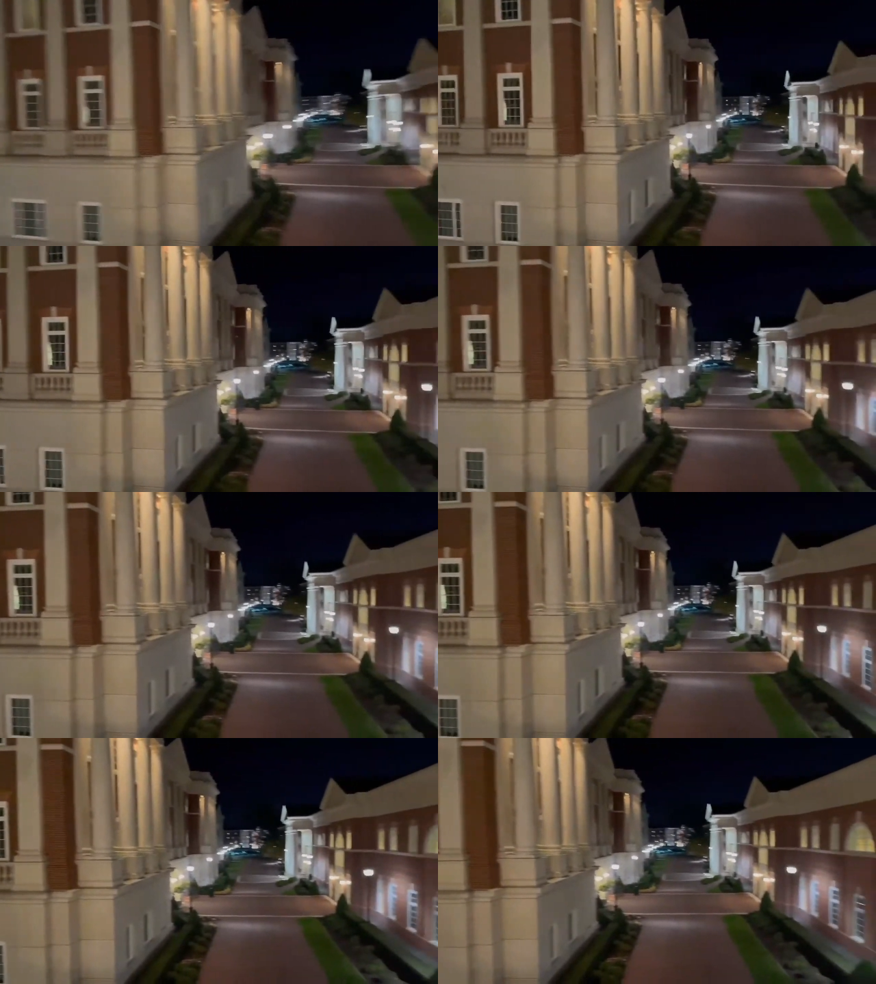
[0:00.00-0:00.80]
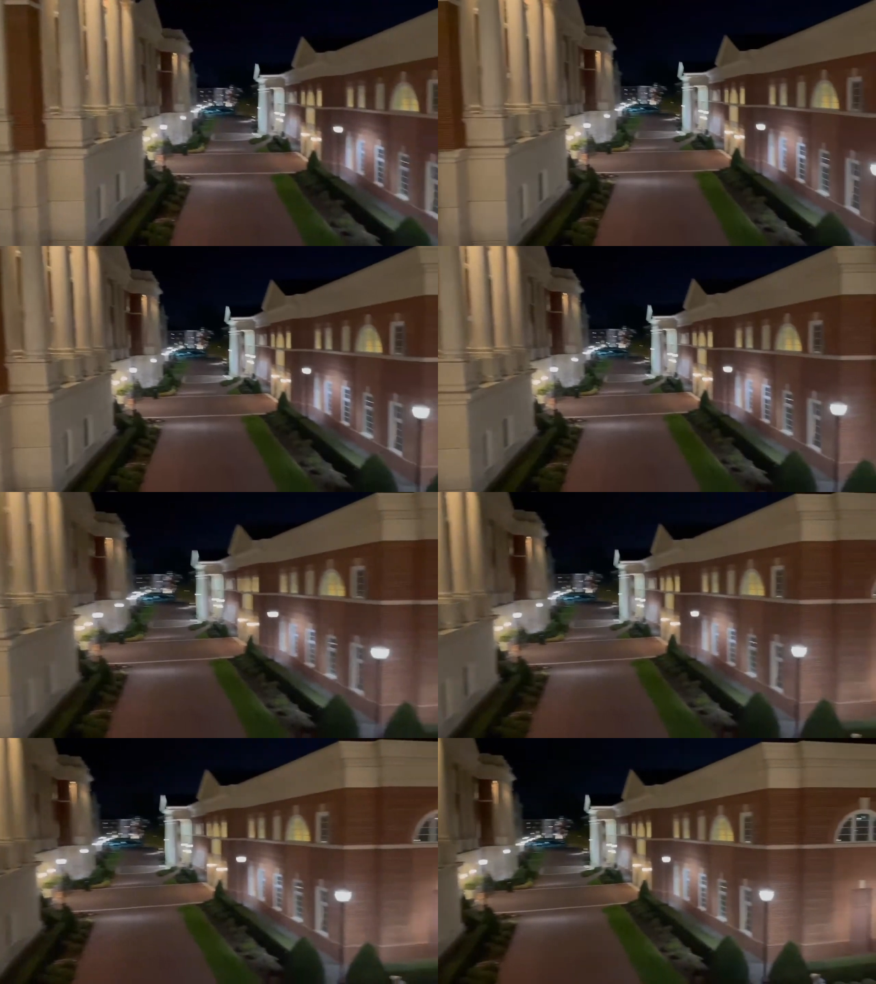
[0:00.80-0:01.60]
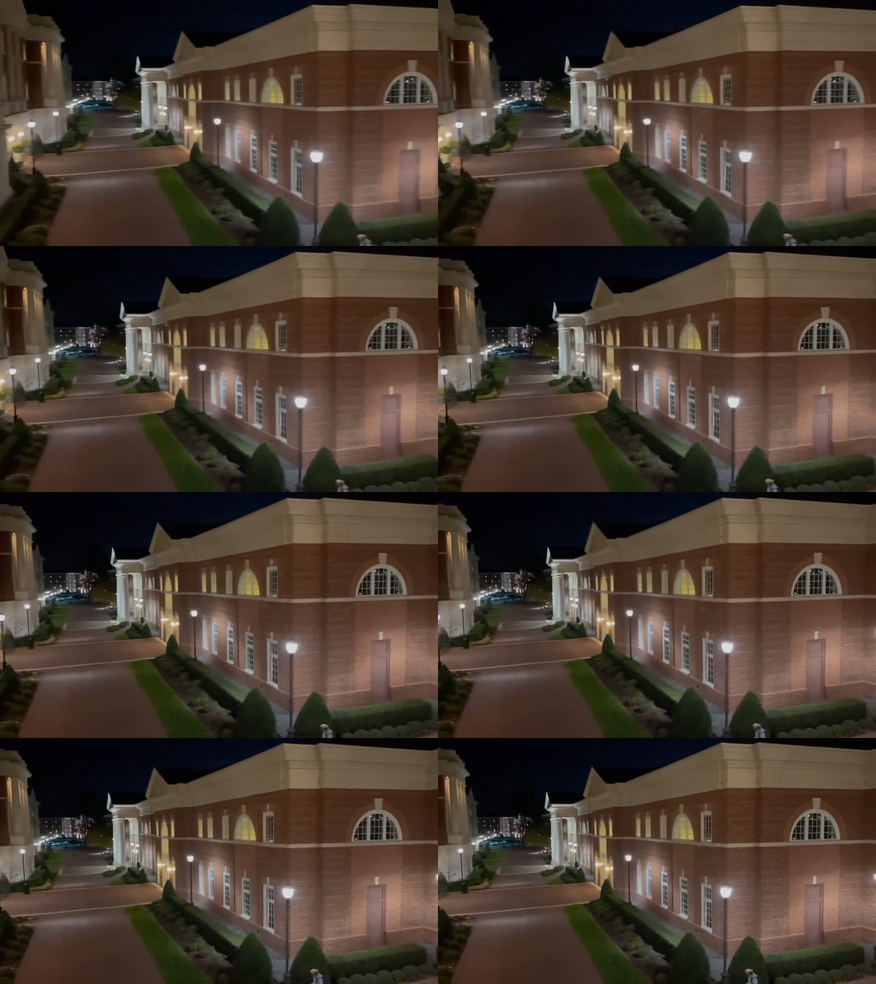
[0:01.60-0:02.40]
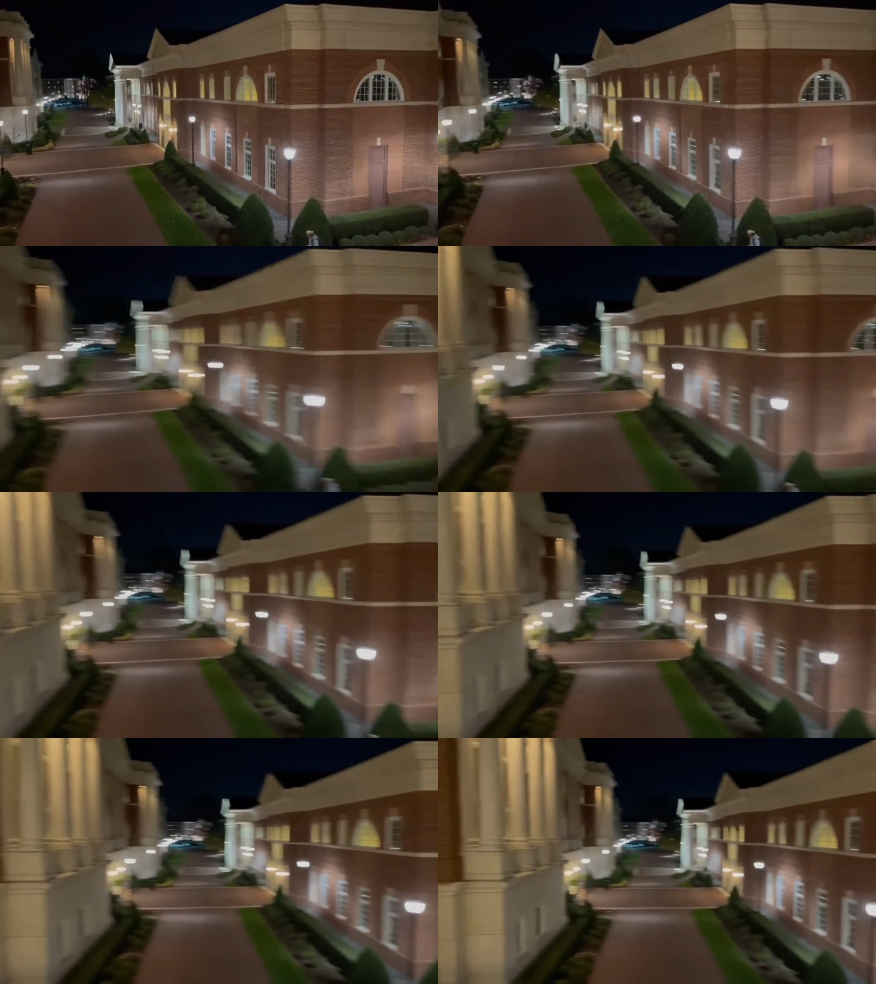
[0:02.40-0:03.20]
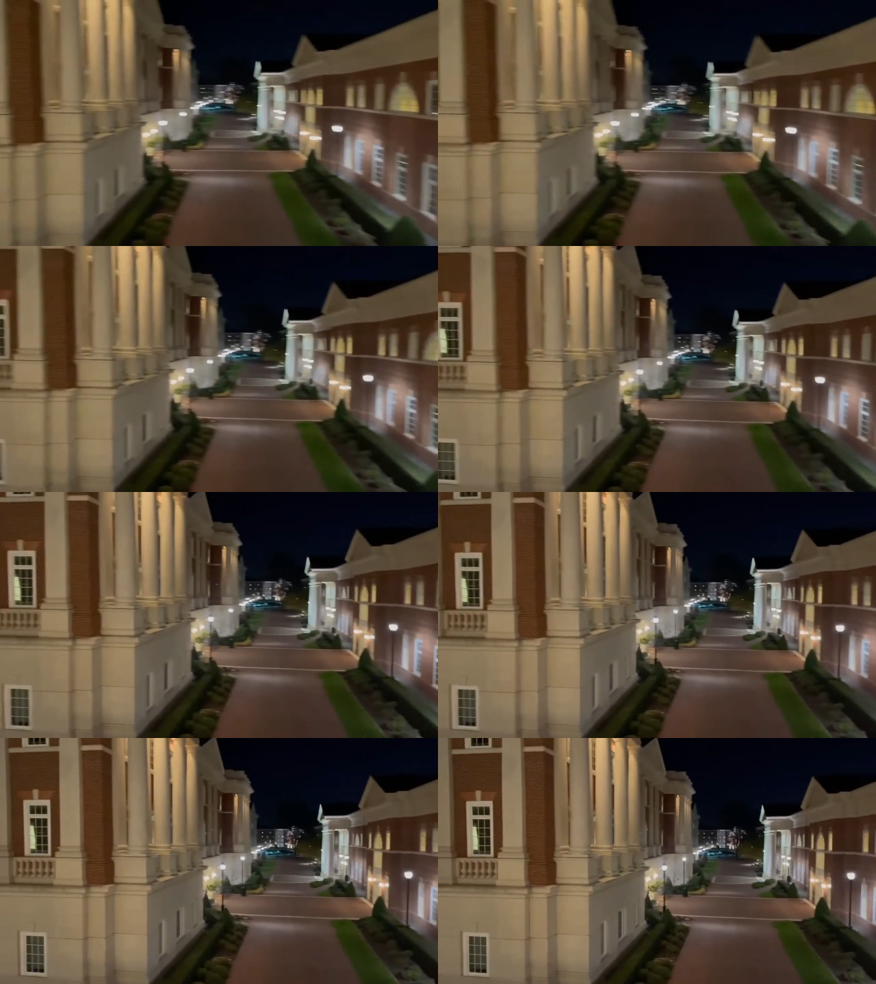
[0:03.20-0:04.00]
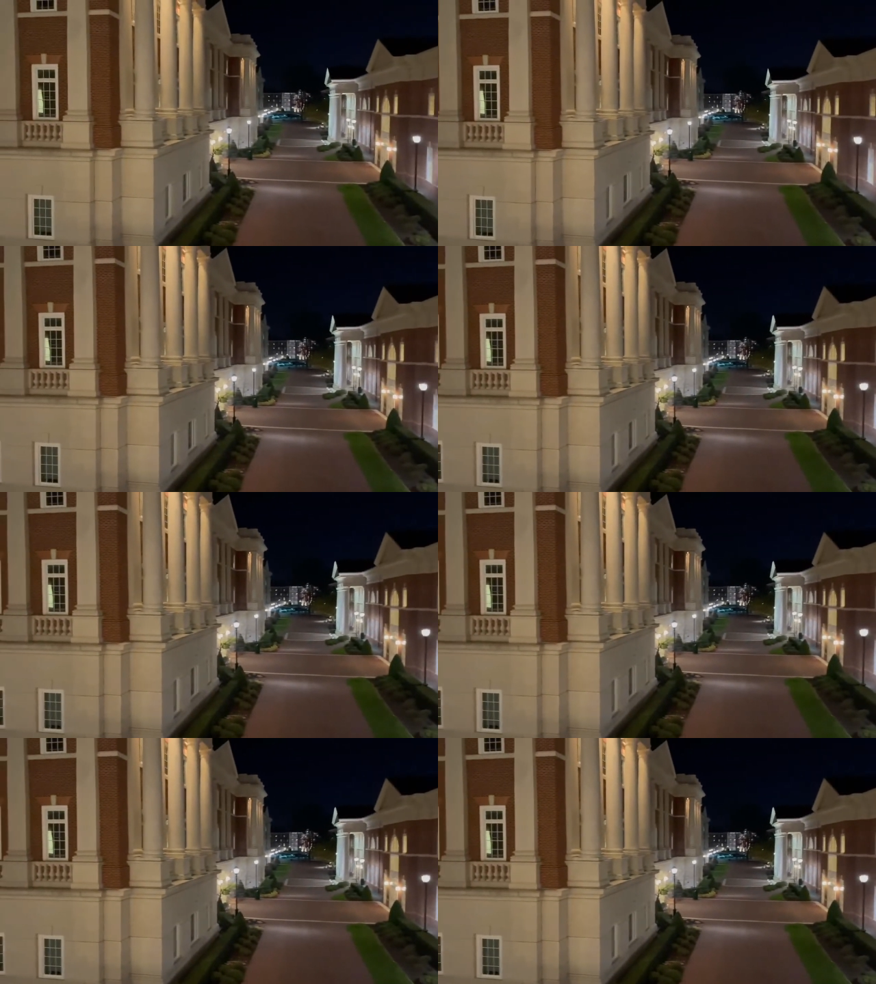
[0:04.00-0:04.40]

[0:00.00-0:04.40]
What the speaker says: (no speaker visible)